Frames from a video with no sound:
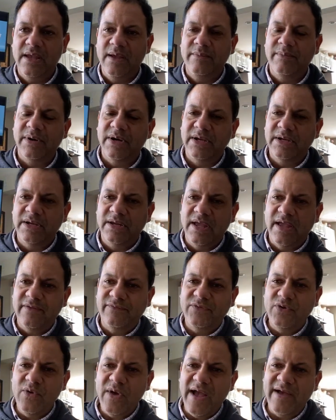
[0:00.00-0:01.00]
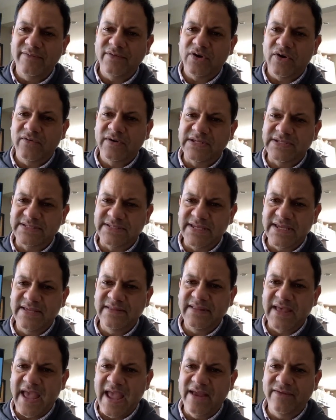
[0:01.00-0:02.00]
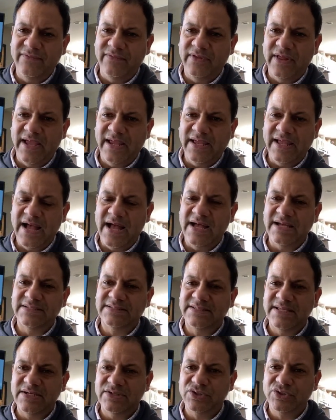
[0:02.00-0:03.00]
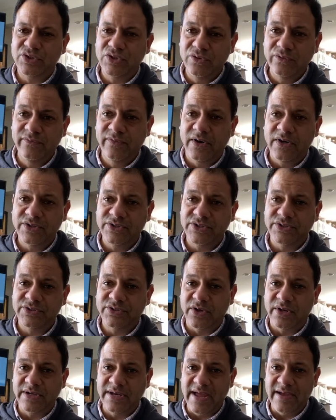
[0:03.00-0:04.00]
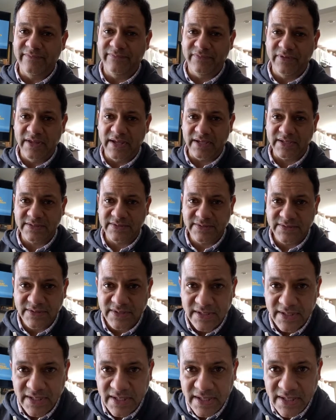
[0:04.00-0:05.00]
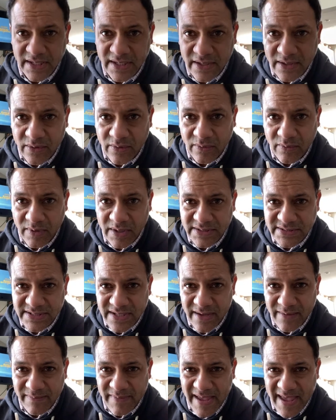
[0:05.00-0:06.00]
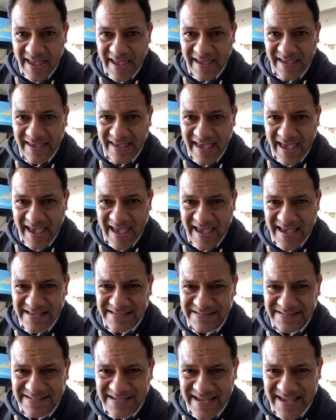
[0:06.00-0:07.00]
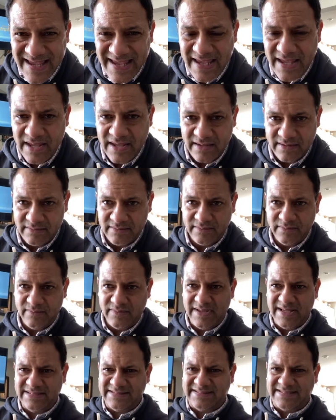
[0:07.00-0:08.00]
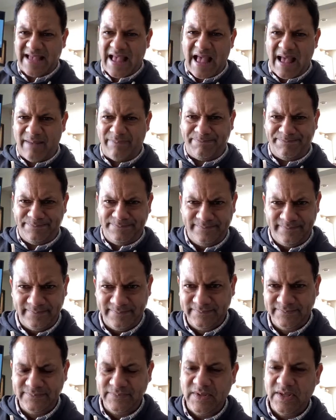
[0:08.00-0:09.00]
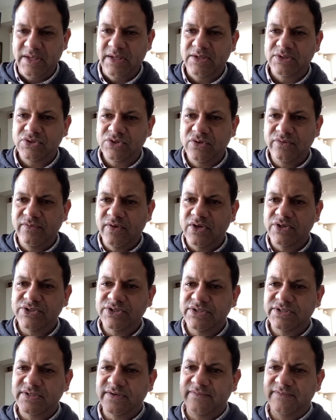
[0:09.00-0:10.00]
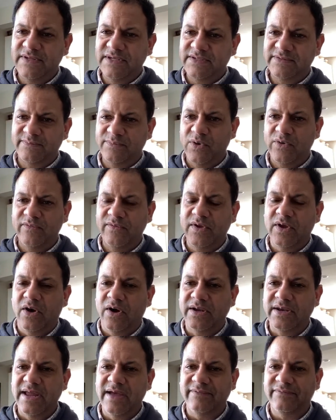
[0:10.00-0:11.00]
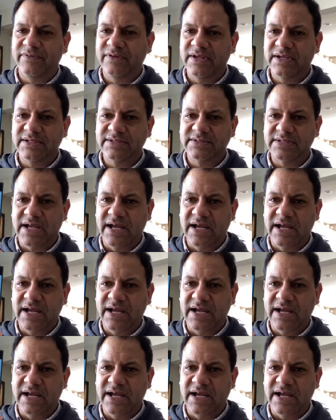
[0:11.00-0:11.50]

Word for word: But if you haven't already seen The Hateful Eight, guys, there's two versions on Netflix. What's up, A K Z? What's up? Two versions of this movie on Netflix.